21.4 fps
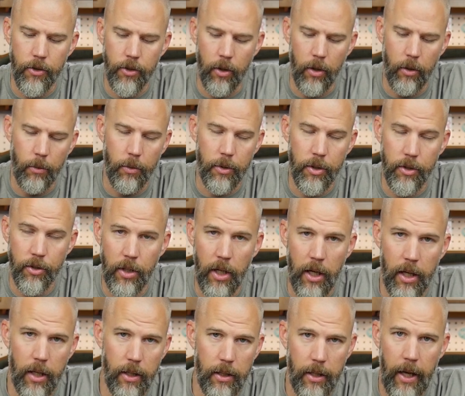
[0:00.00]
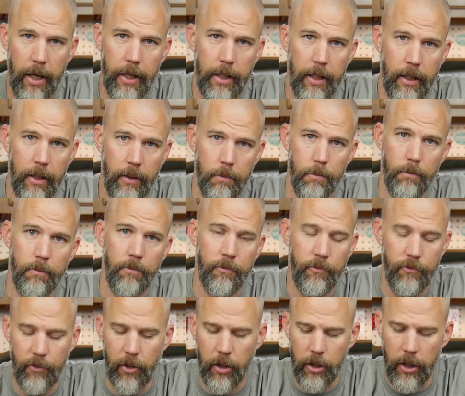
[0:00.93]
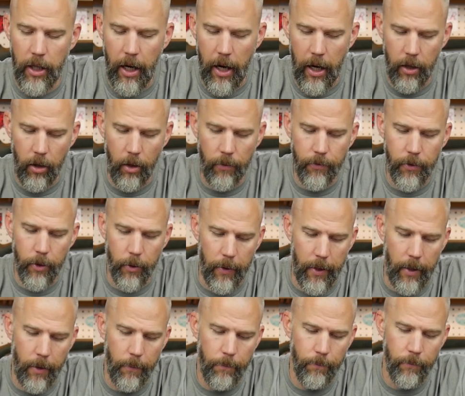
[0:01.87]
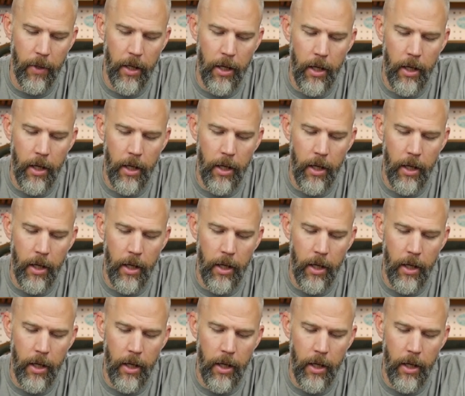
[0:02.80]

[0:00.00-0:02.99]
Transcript: So it was uh, hanging fairly high off the ground.